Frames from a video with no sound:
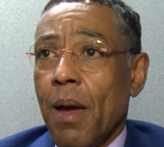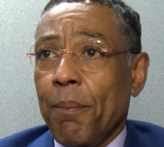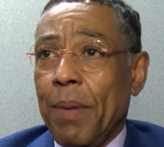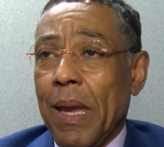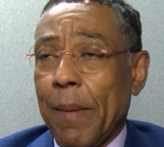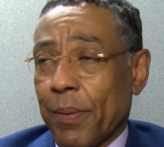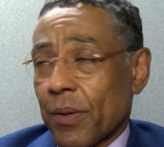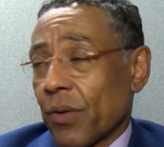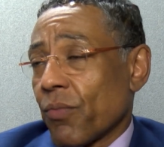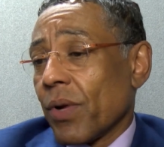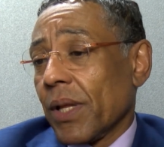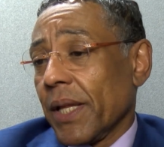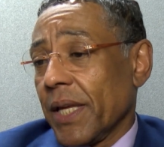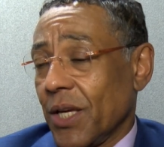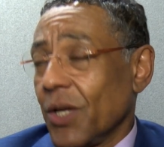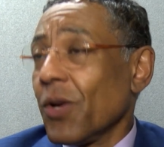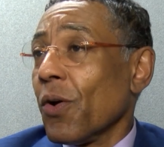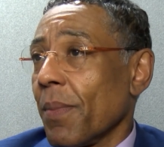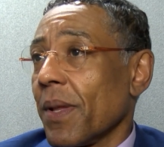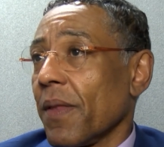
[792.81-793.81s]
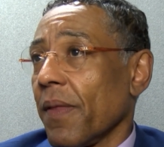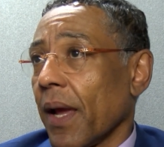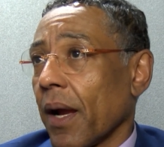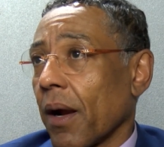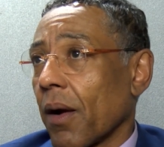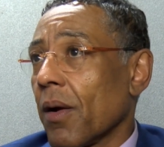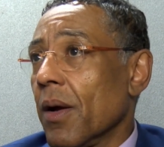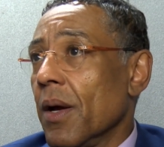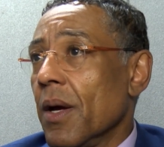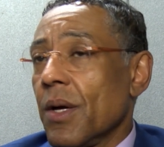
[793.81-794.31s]
people are really human
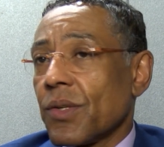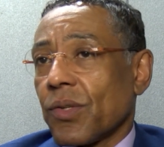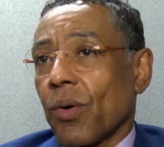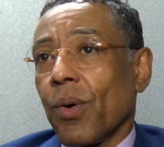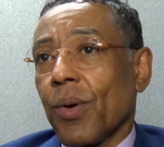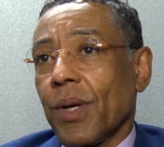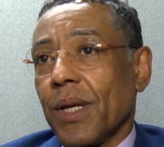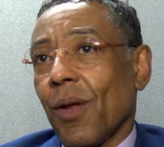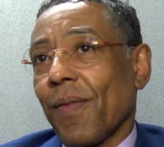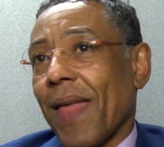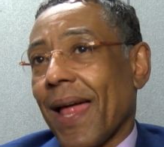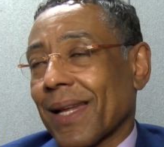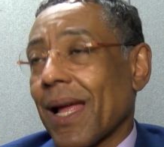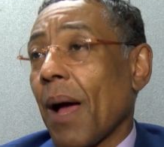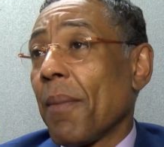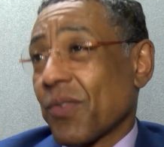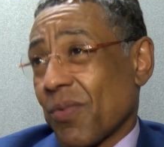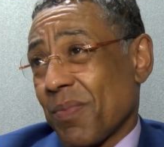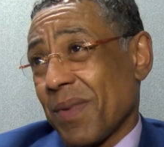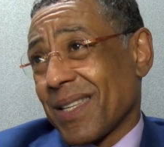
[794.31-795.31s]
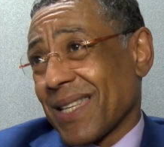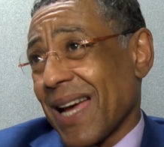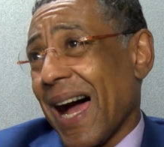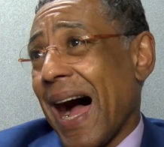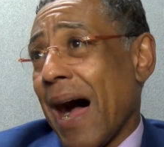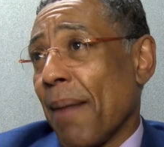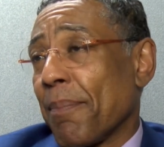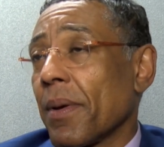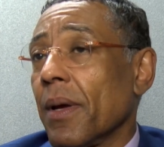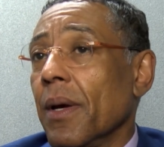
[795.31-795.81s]
there. So, you know, that comes from the
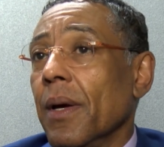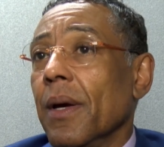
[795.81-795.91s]
top.